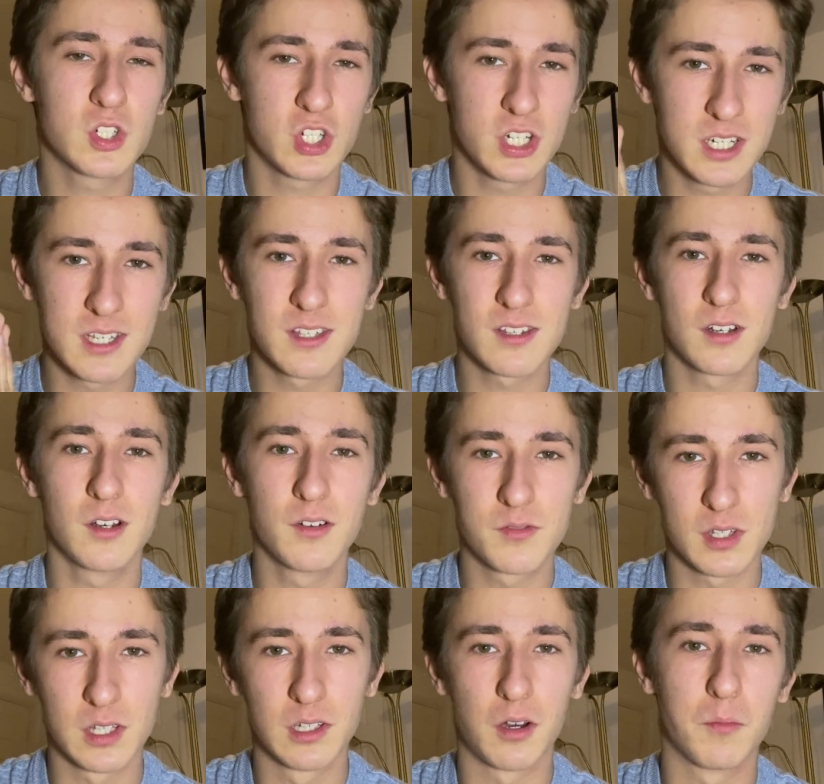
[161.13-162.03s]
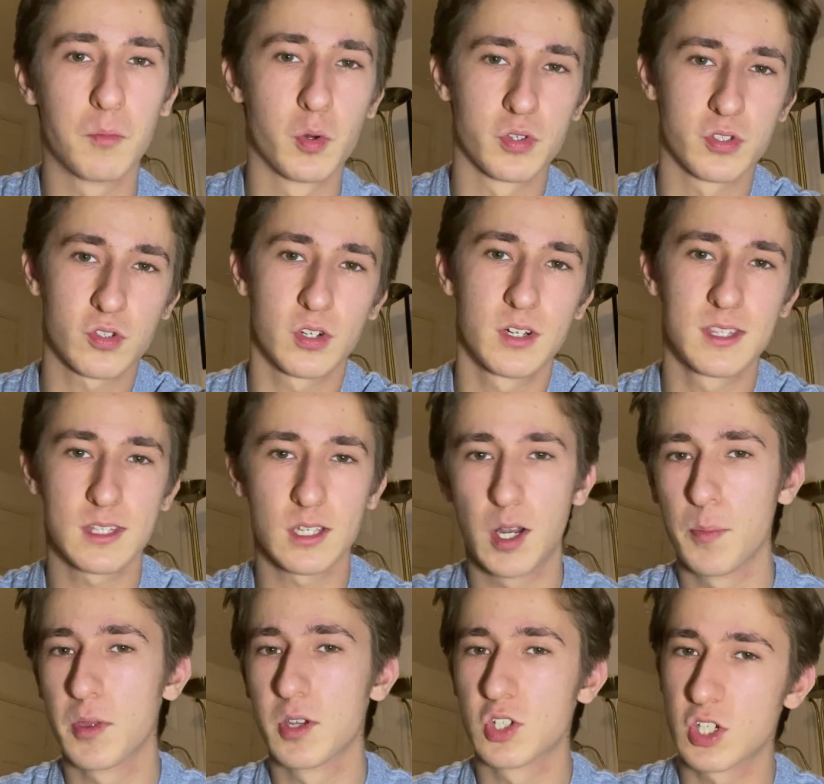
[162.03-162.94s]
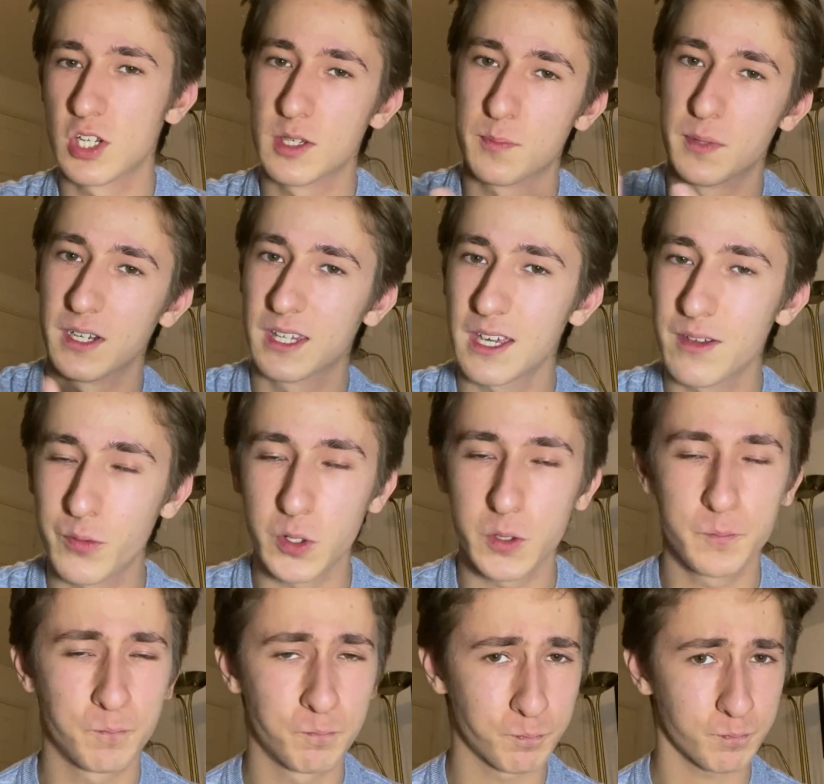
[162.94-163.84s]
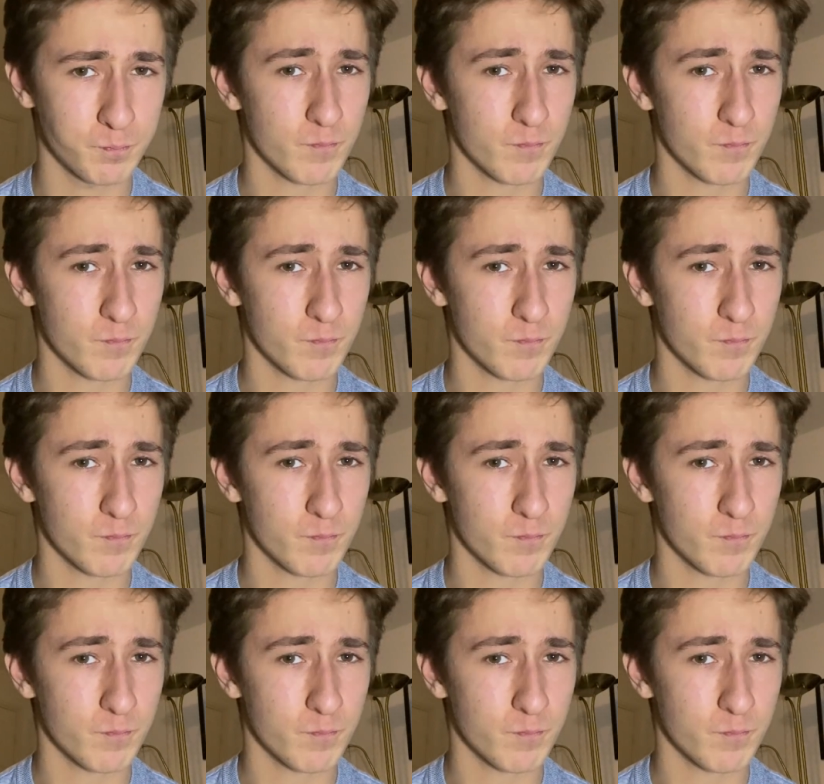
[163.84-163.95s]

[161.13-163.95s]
She deserves a lot more screen time than she's been given,